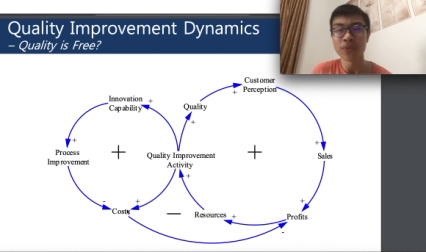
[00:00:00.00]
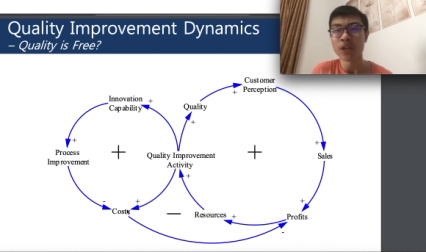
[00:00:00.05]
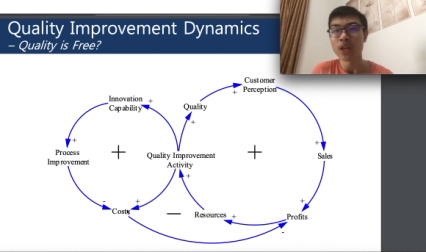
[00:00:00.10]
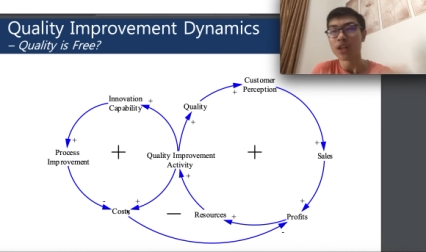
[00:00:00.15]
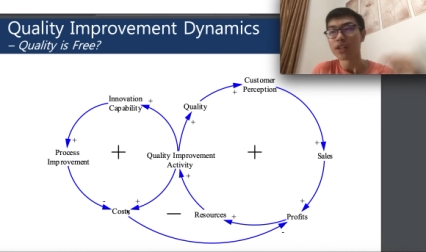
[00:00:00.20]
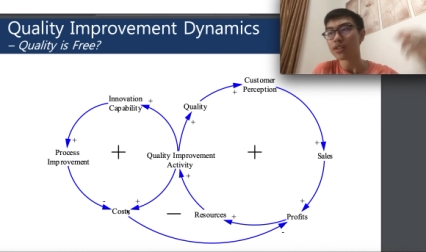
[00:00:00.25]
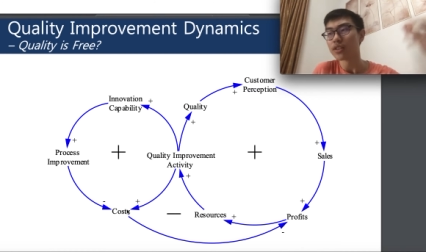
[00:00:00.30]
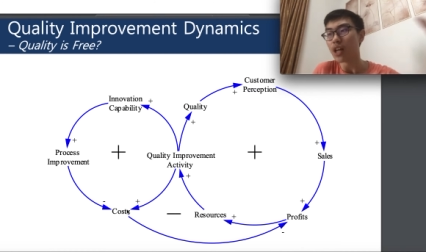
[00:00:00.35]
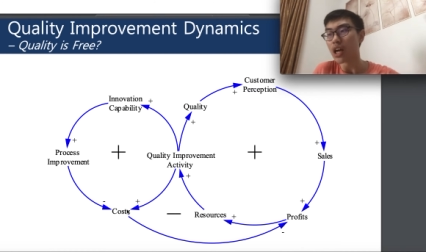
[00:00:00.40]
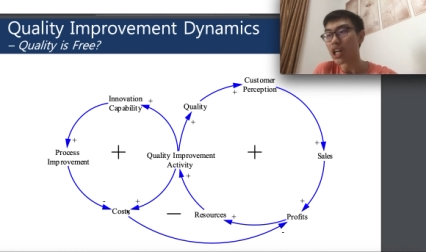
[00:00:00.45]

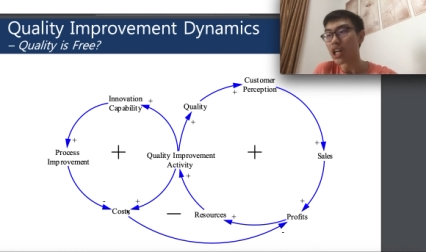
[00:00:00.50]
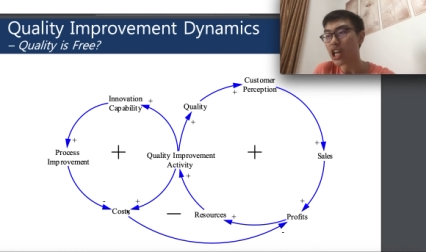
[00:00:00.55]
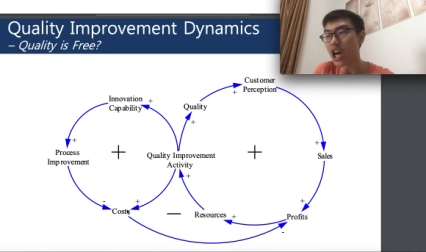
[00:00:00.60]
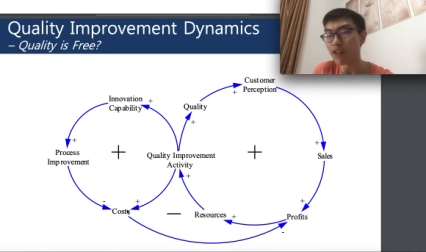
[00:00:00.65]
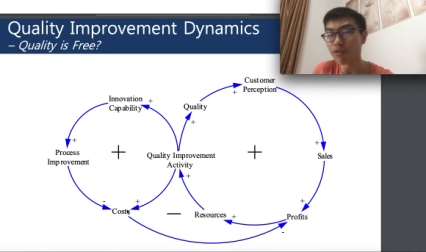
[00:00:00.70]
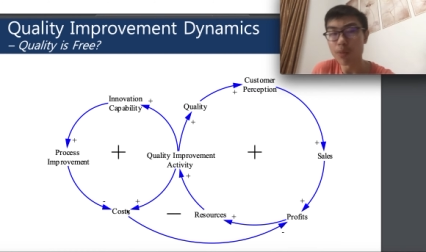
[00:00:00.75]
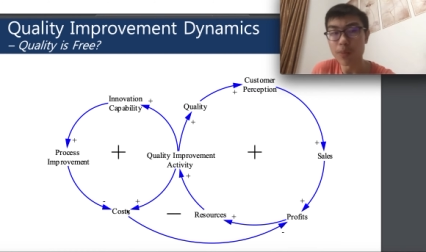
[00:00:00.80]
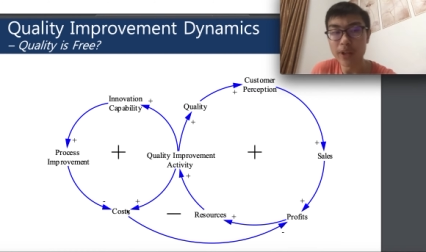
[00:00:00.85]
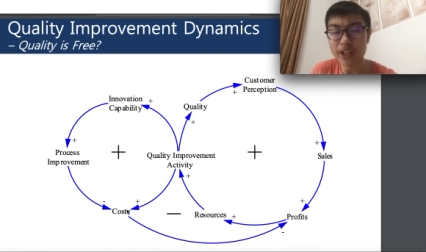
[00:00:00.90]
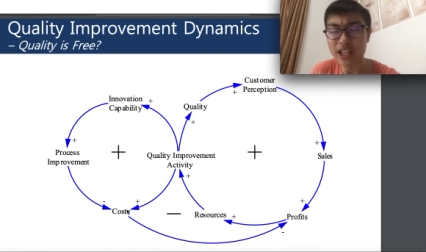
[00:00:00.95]
some
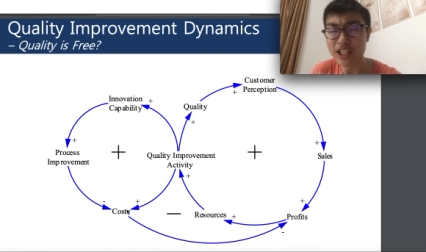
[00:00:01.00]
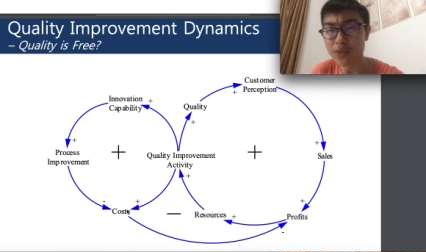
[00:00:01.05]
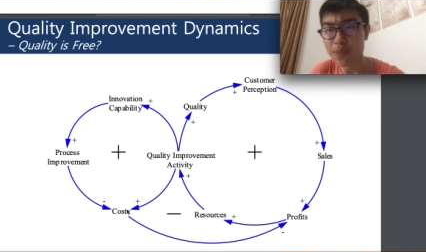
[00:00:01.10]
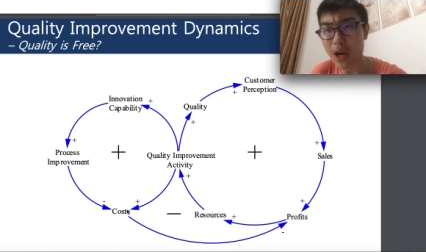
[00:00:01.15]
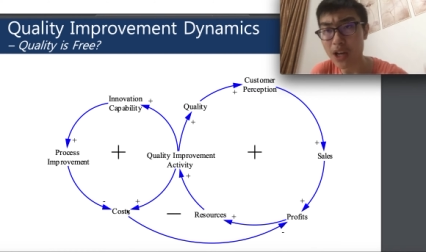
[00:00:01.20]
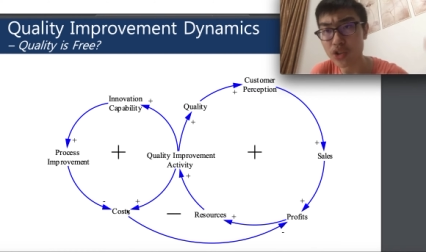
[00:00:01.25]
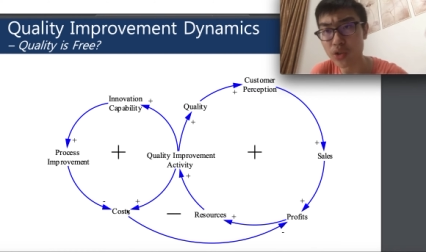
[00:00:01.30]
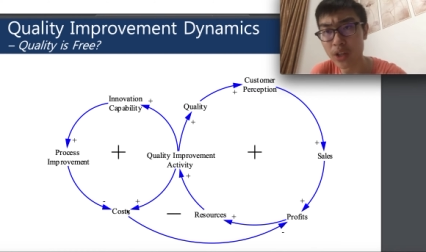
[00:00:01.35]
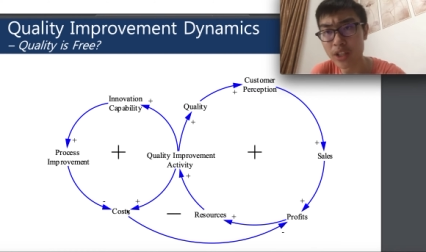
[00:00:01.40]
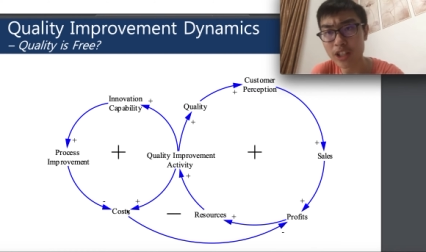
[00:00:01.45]
government,
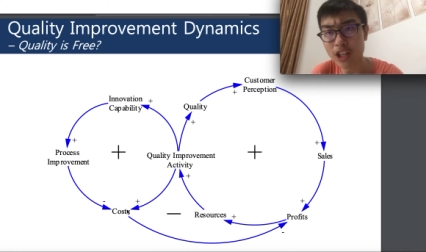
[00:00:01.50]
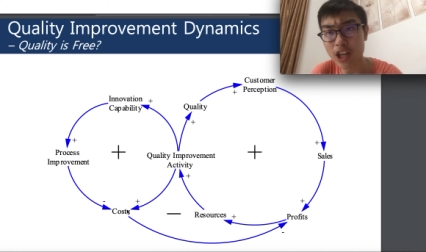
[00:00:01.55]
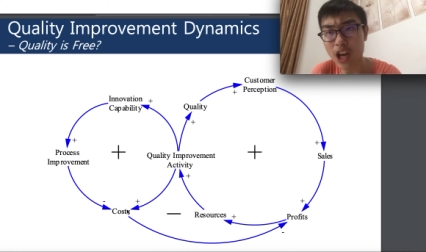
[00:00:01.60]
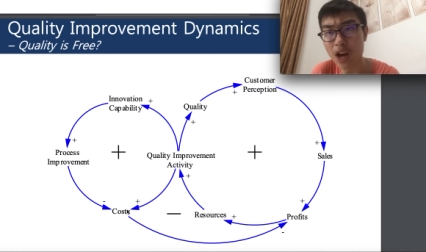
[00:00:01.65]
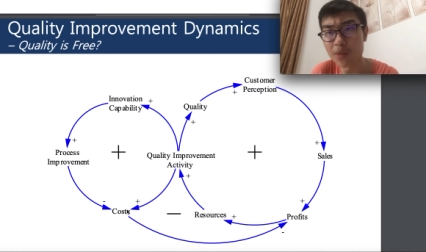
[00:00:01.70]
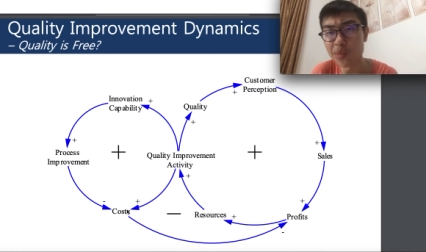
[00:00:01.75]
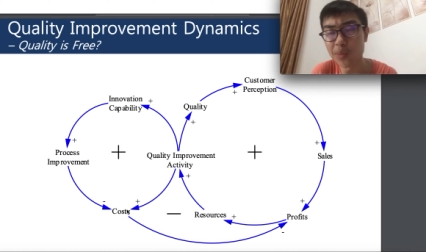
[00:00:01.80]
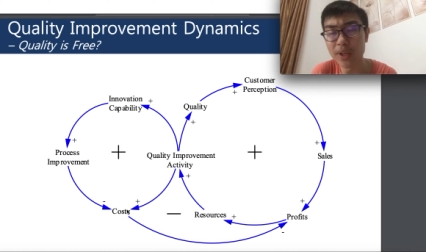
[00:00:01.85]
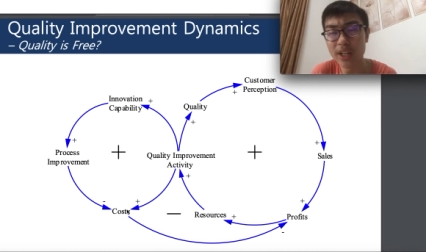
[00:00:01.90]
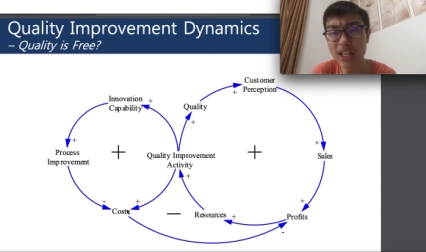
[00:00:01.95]
especially the
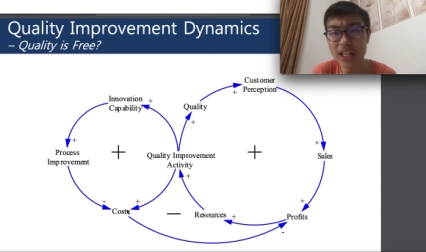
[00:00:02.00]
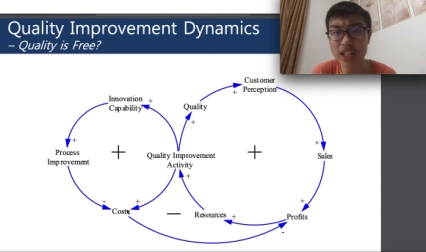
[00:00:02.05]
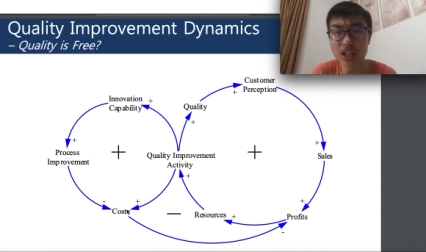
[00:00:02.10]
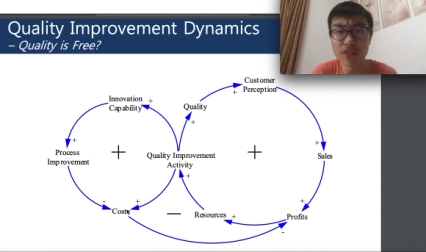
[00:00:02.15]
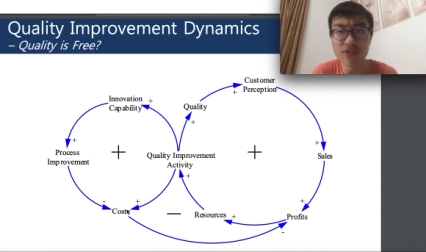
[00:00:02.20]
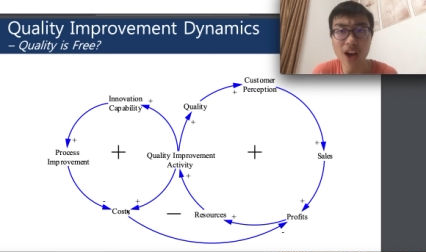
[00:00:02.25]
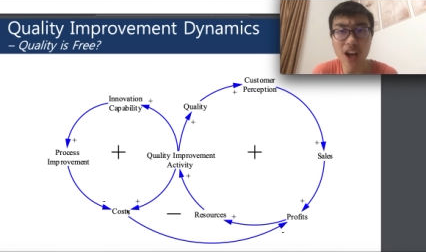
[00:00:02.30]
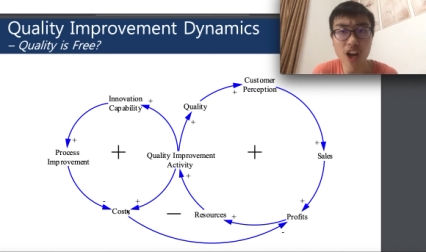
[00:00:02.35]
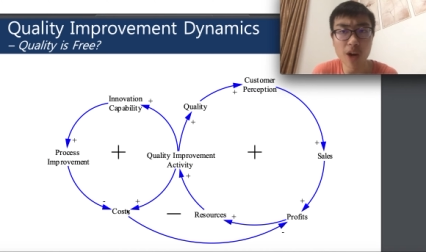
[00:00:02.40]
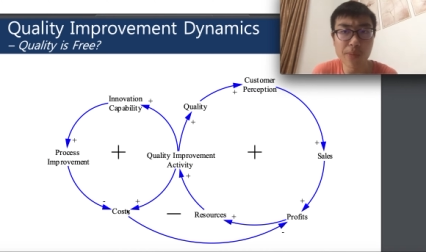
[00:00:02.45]
government in
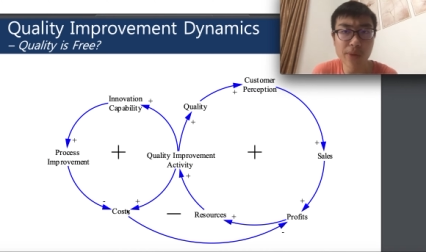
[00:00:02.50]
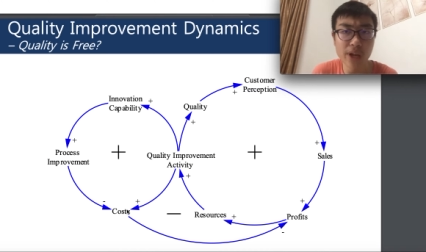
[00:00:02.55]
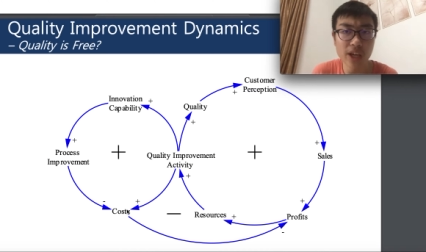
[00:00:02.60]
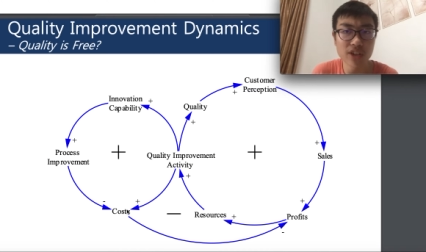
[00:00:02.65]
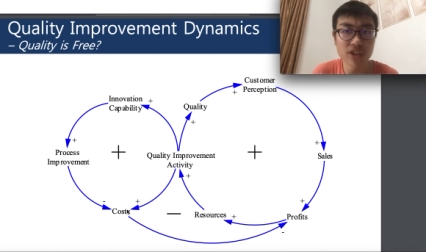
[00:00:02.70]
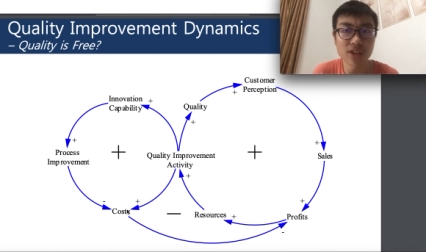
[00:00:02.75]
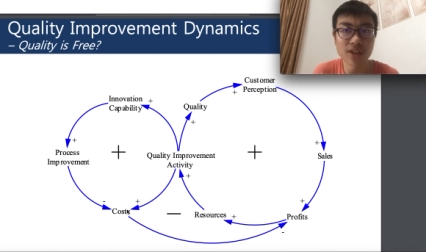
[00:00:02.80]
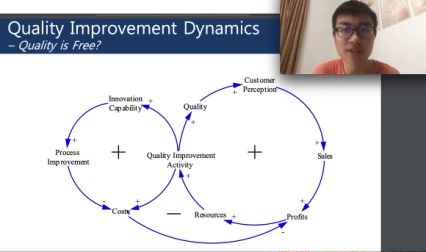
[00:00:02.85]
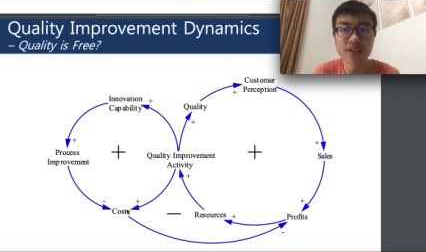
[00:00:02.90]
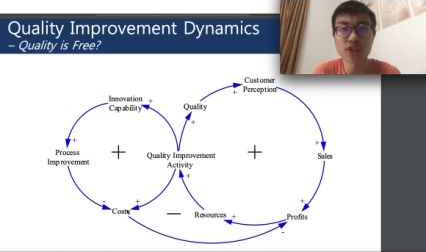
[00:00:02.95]
developed nations,